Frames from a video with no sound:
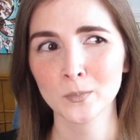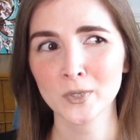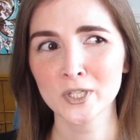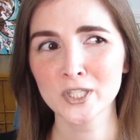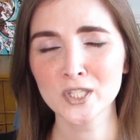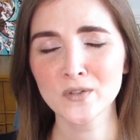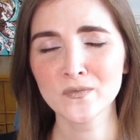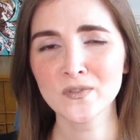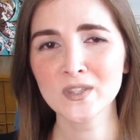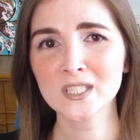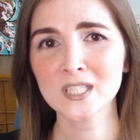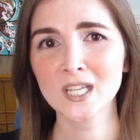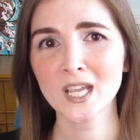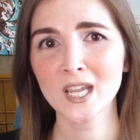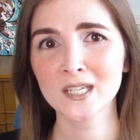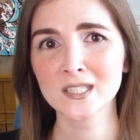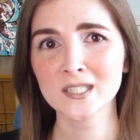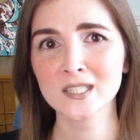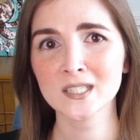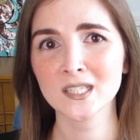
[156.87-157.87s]
Much of the
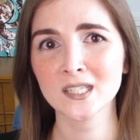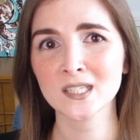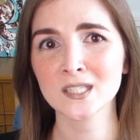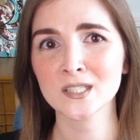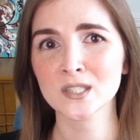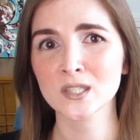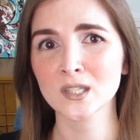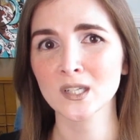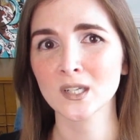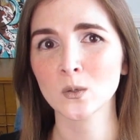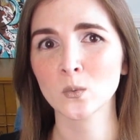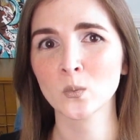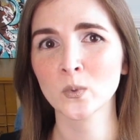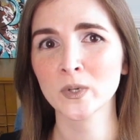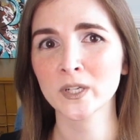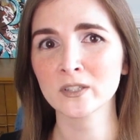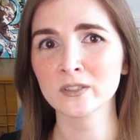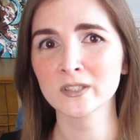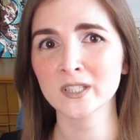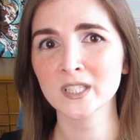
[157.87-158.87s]
text is
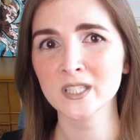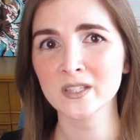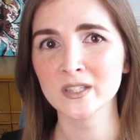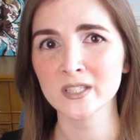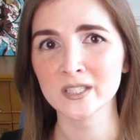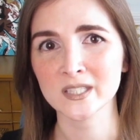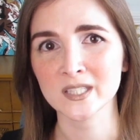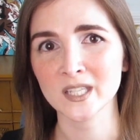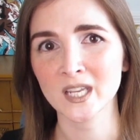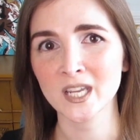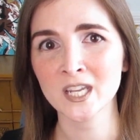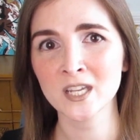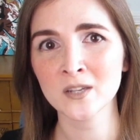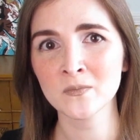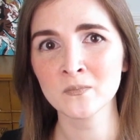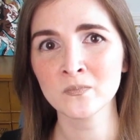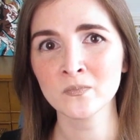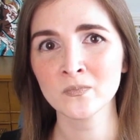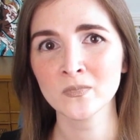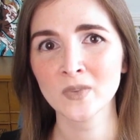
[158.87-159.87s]
weirdly the
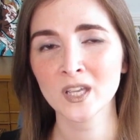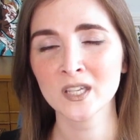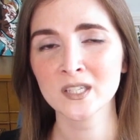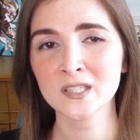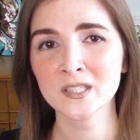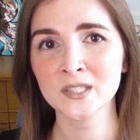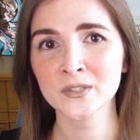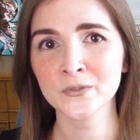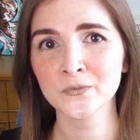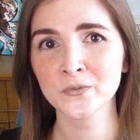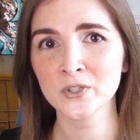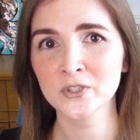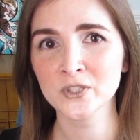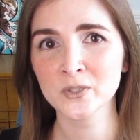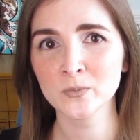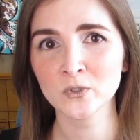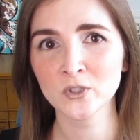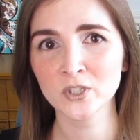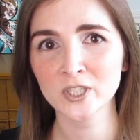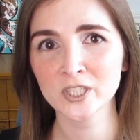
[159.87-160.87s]
same as
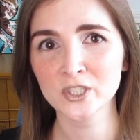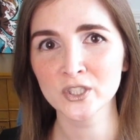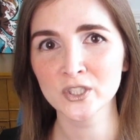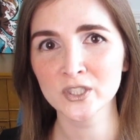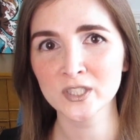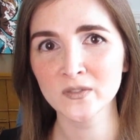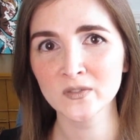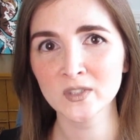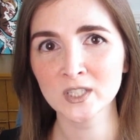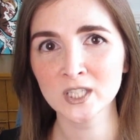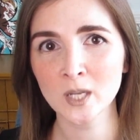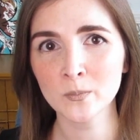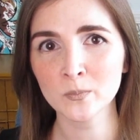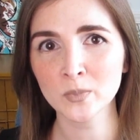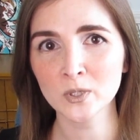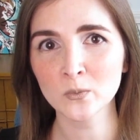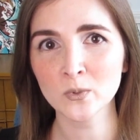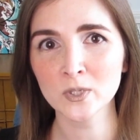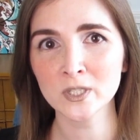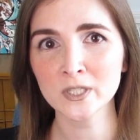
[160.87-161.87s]
Fearsome Creatures of the
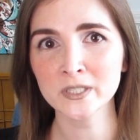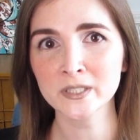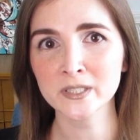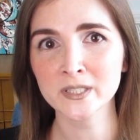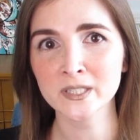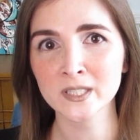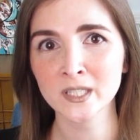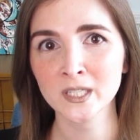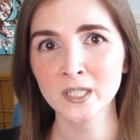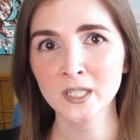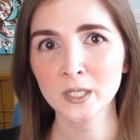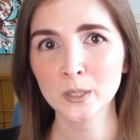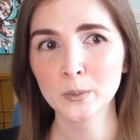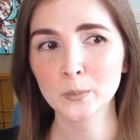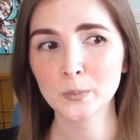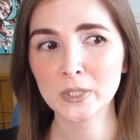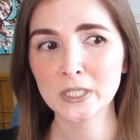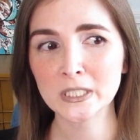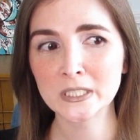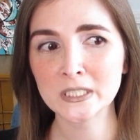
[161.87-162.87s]
Lumber Woods,
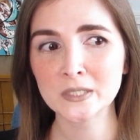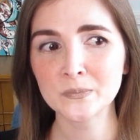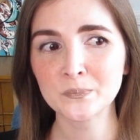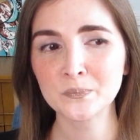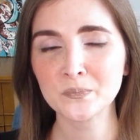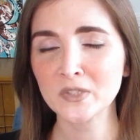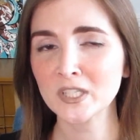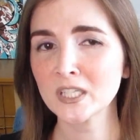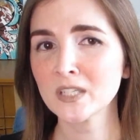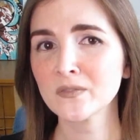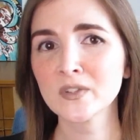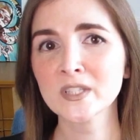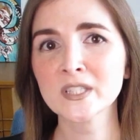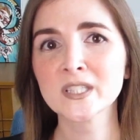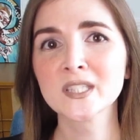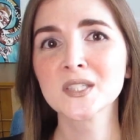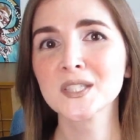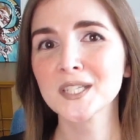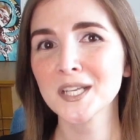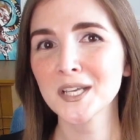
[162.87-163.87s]
but even
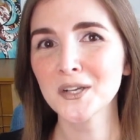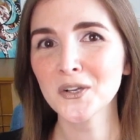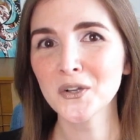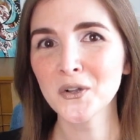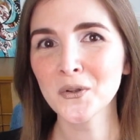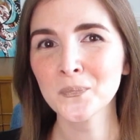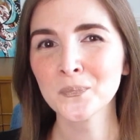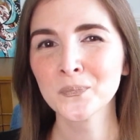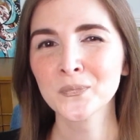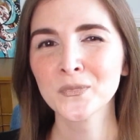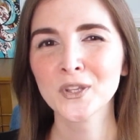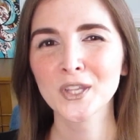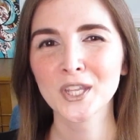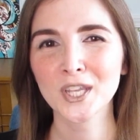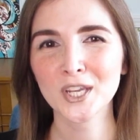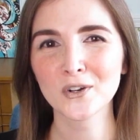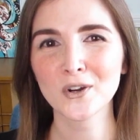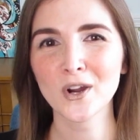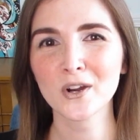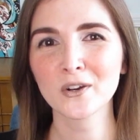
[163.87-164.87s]
still,
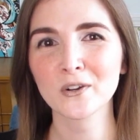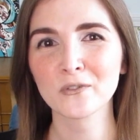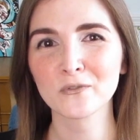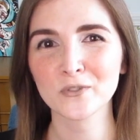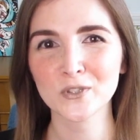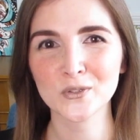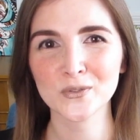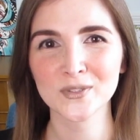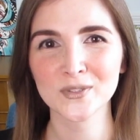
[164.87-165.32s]
here are a few